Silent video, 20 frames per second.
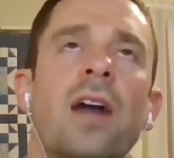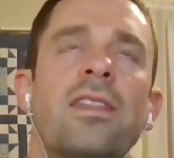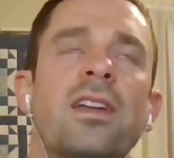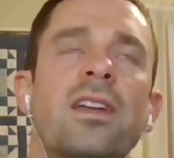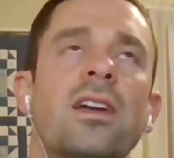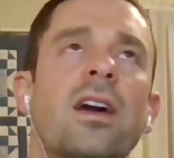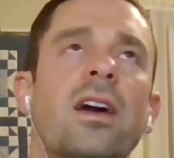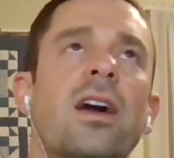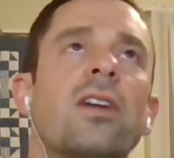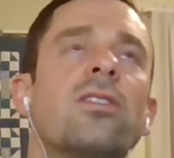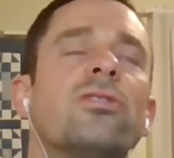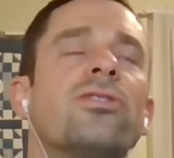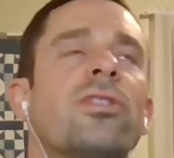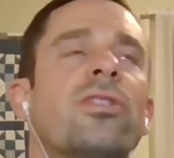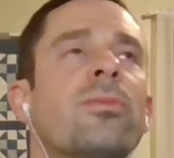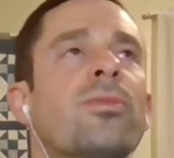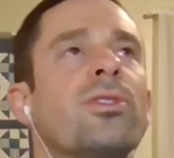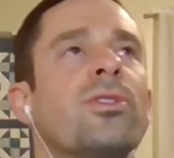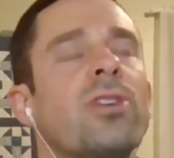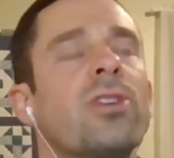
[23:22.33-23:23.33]
I think I heard
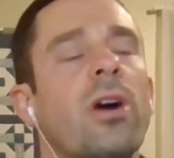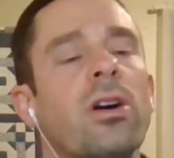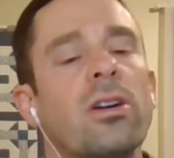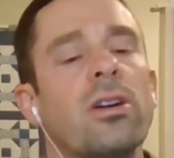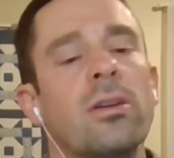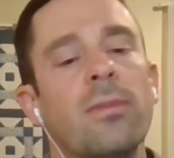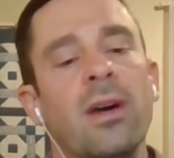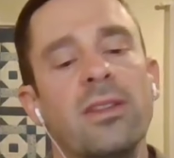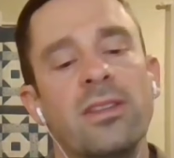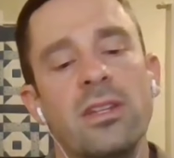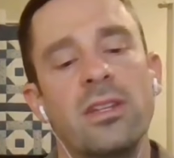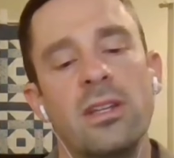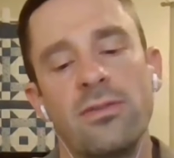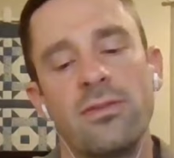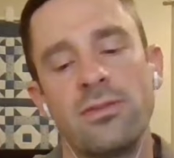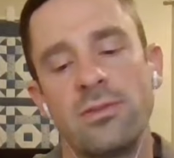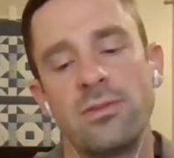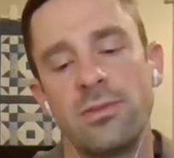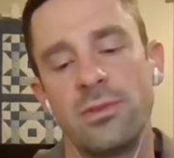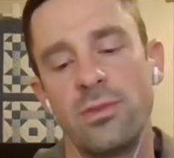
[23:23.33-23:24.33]
someone talking about the
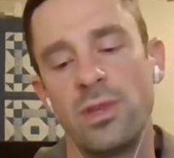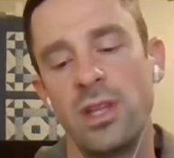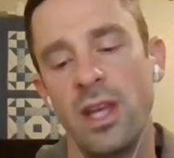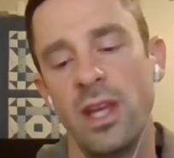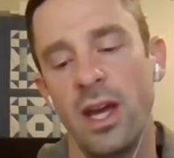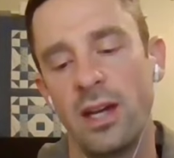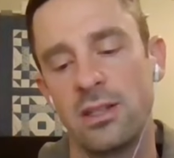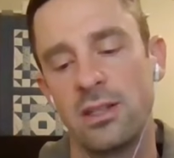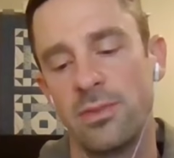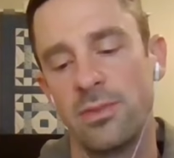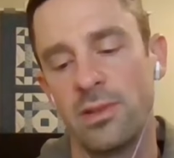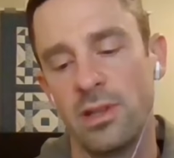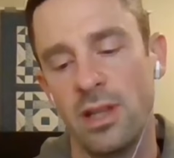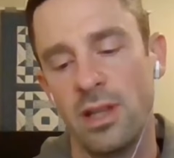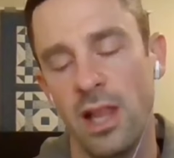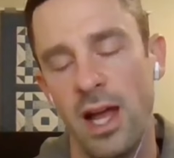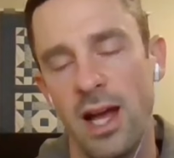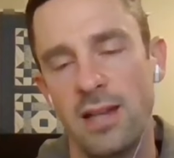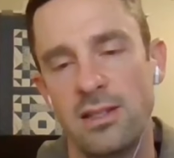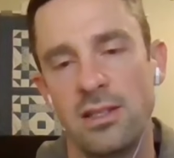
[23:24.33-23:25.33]
difference between the expert
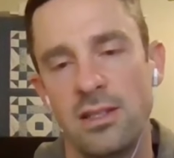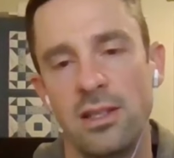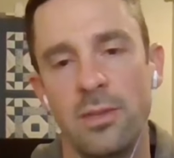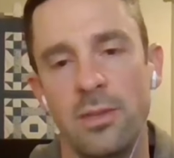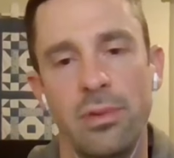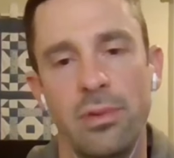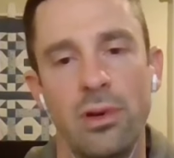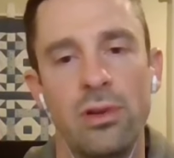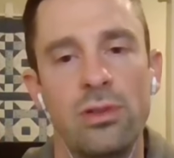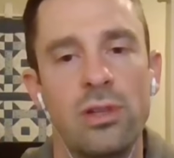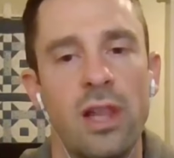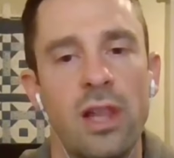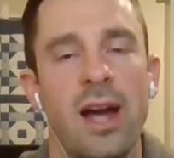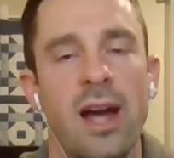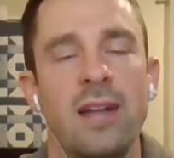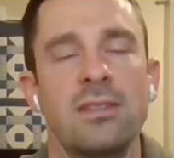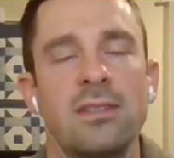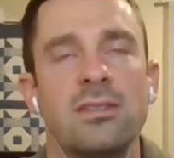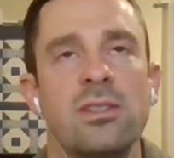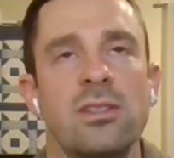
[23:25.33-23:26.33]
class and the pro
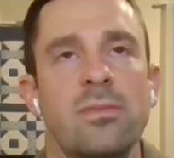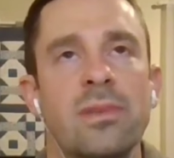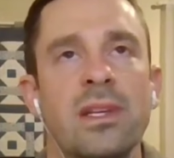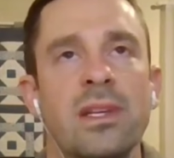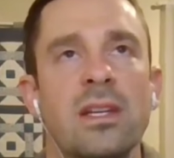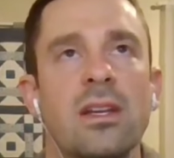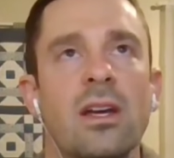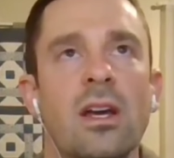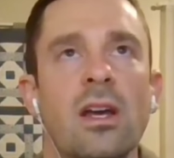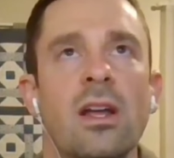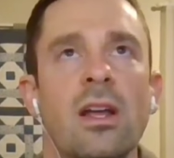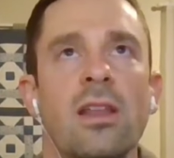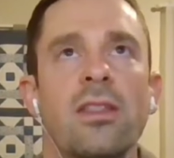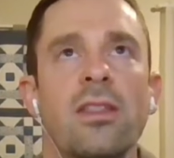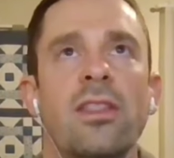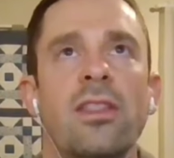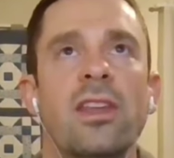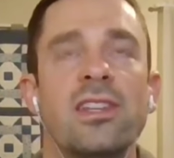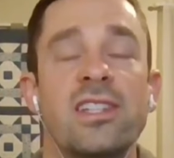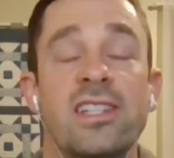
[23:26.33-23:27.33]
class just being
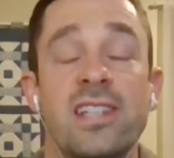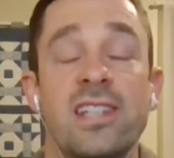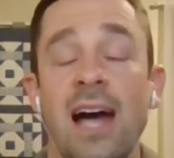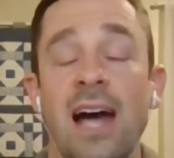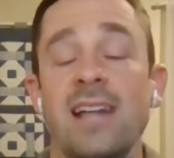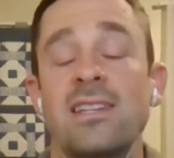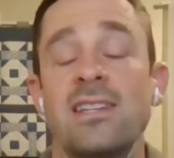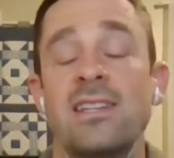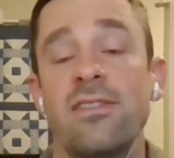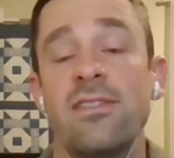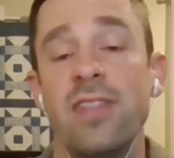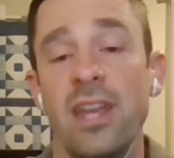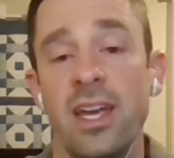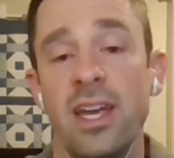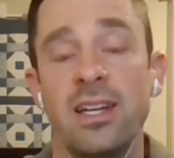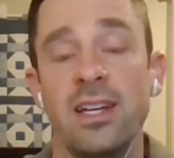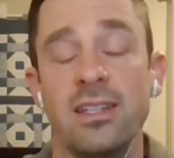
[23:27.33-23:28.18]
the size of the